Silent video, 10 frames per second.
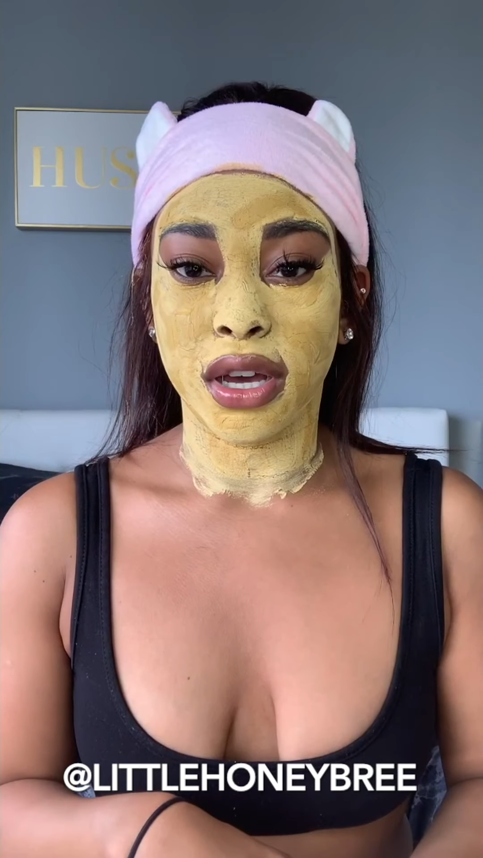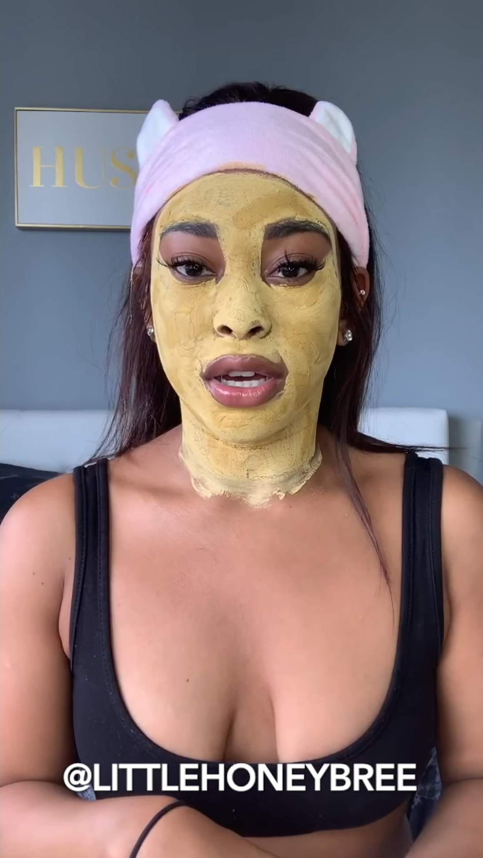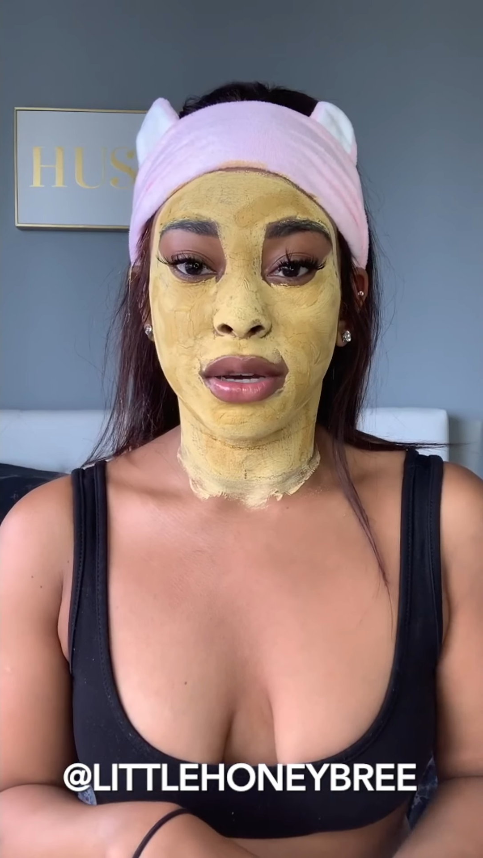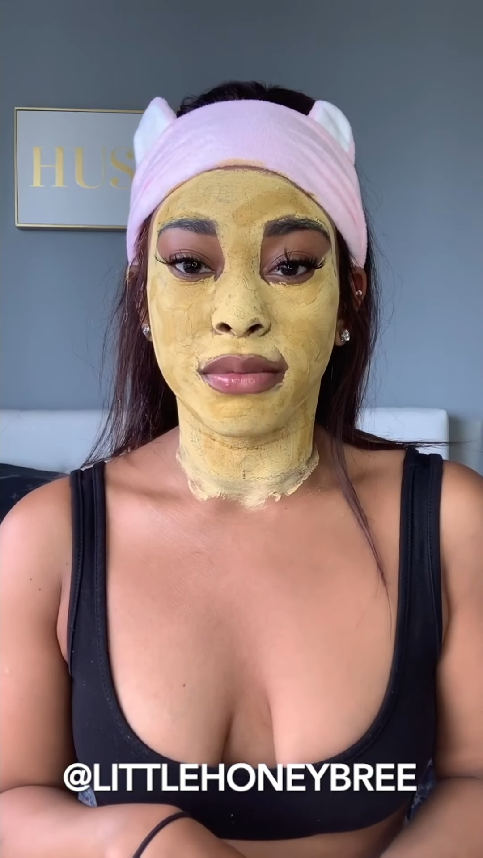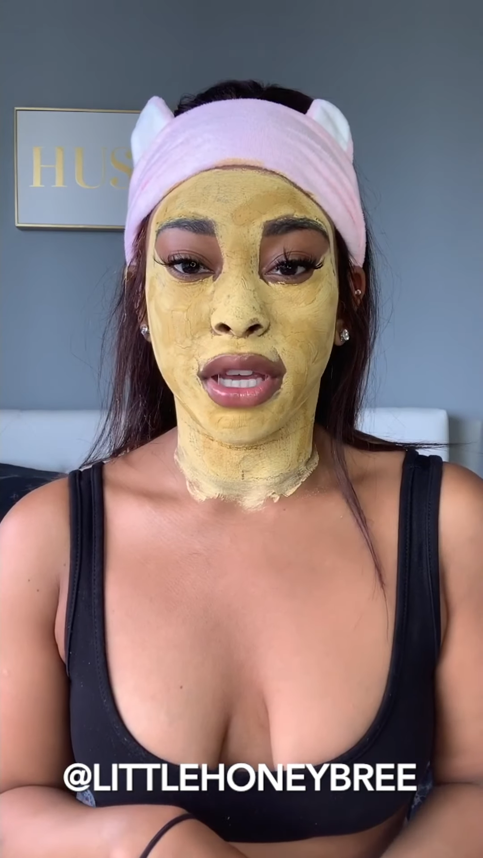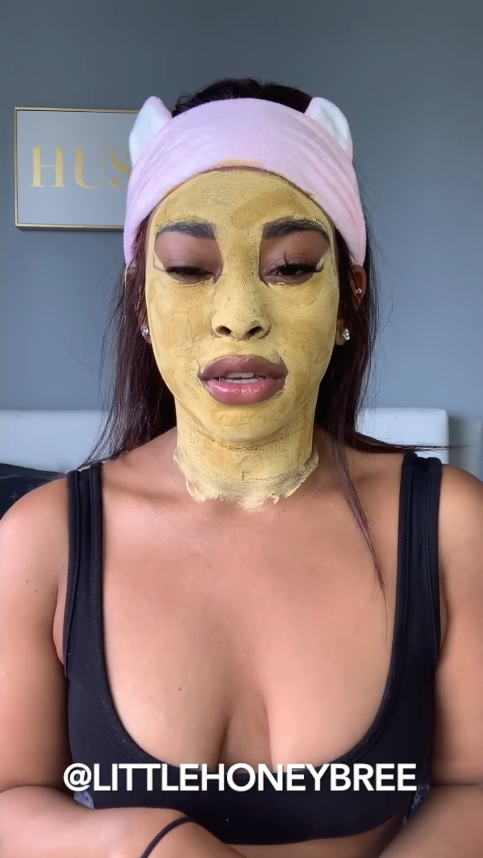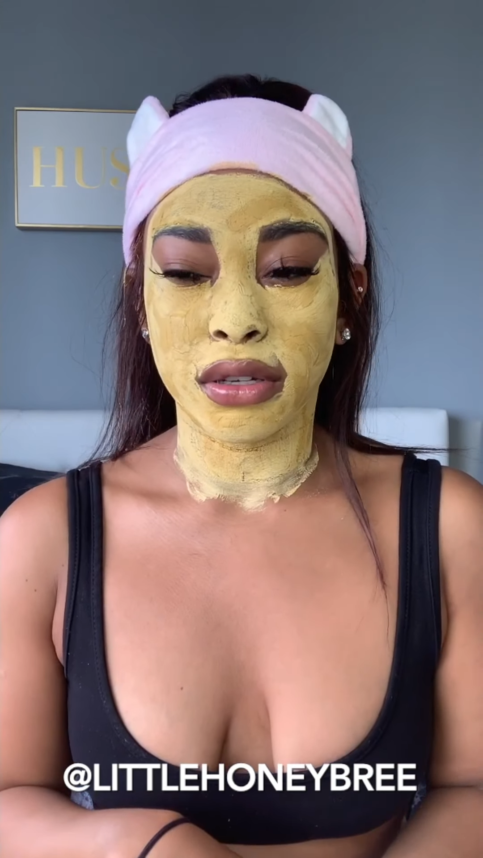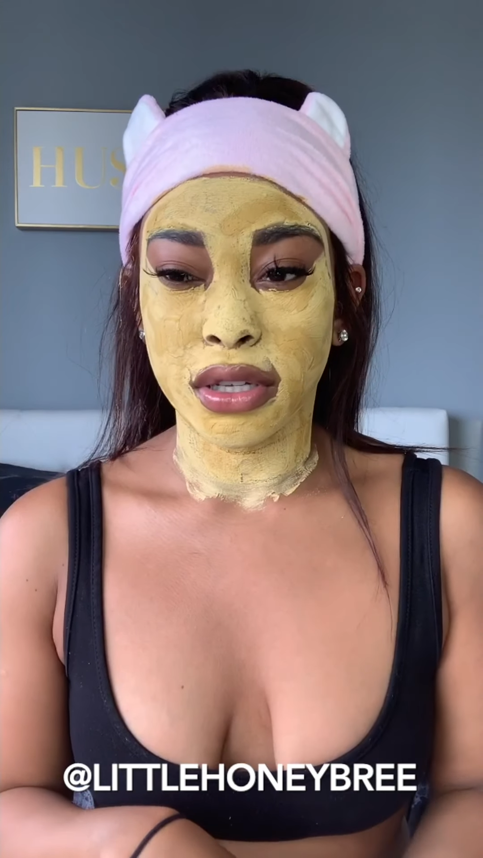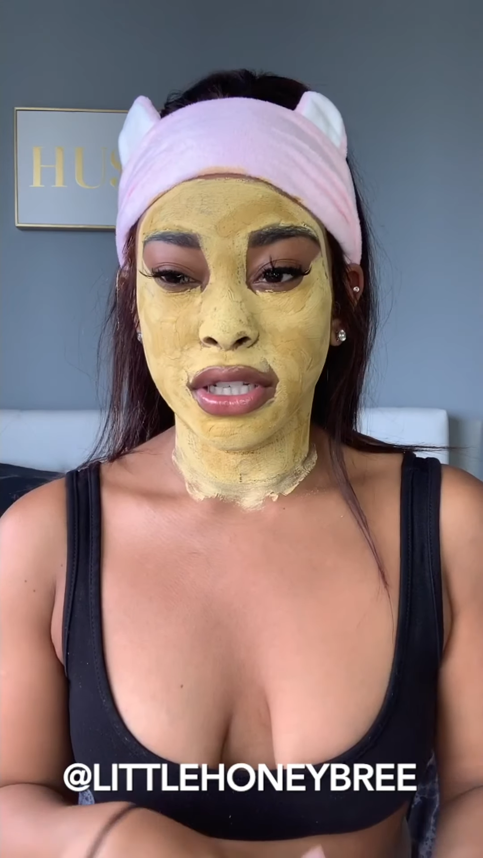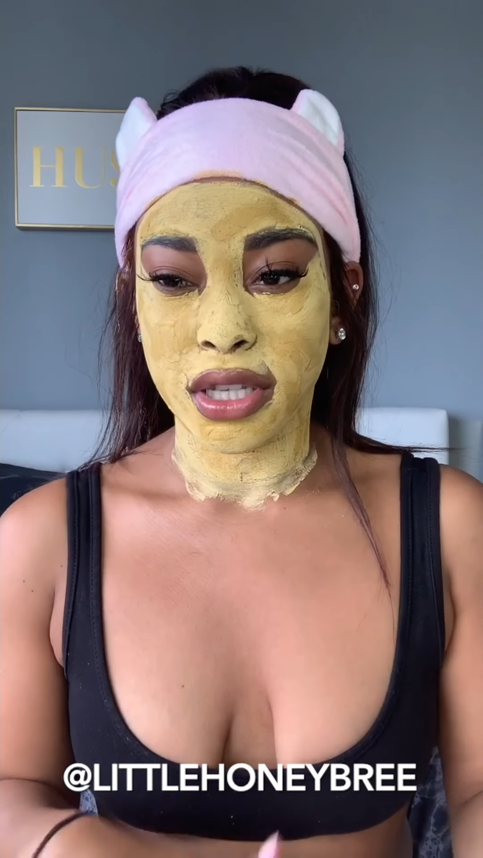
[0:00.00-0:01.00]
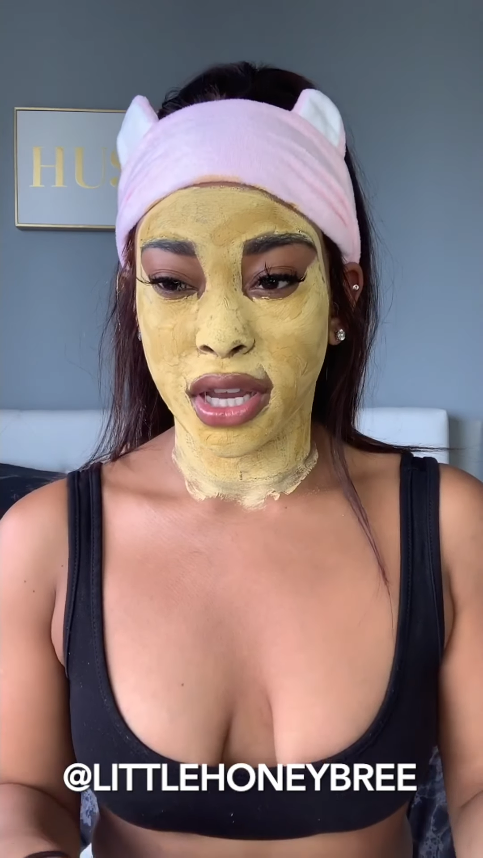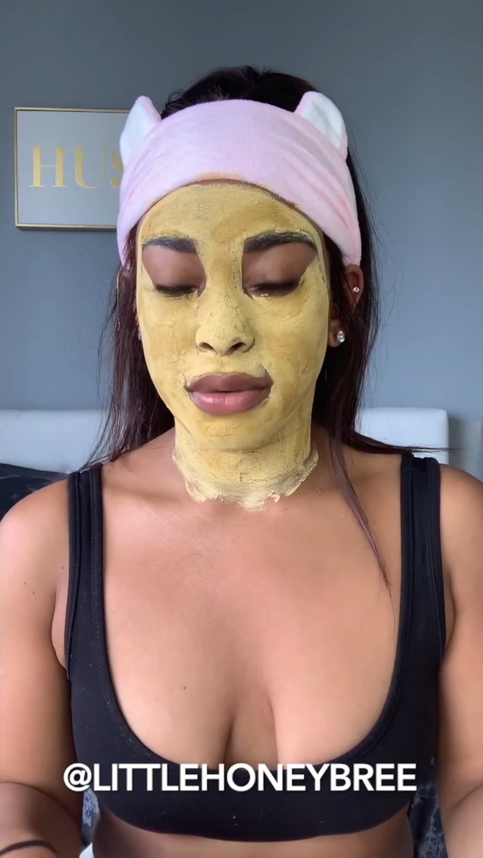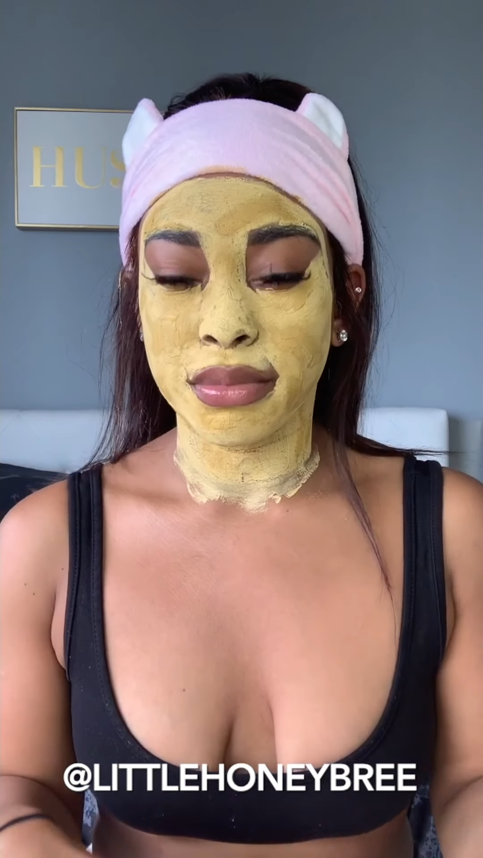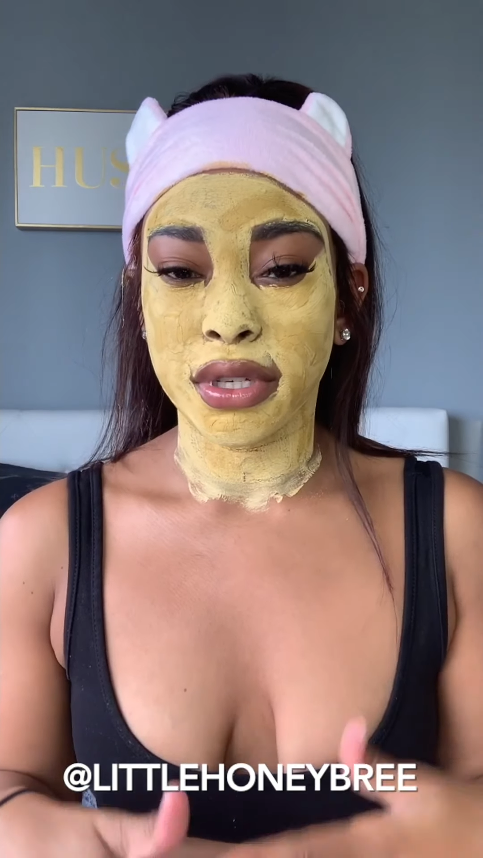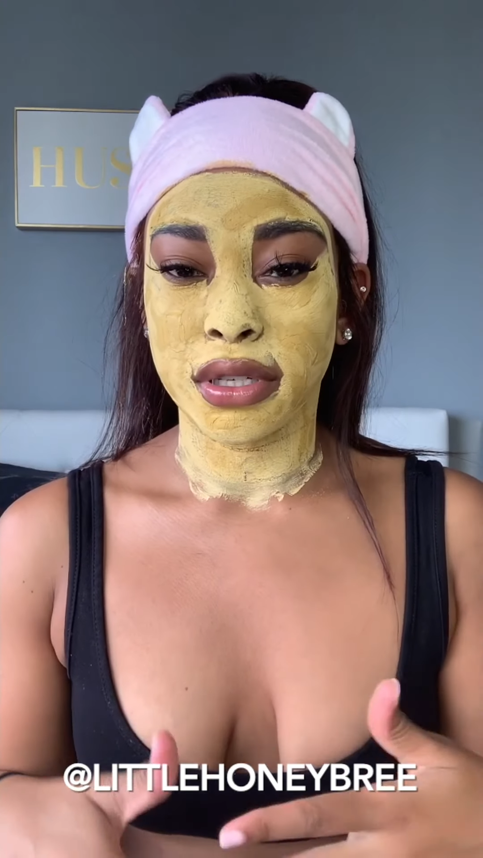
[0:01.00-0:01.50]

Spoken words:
like damp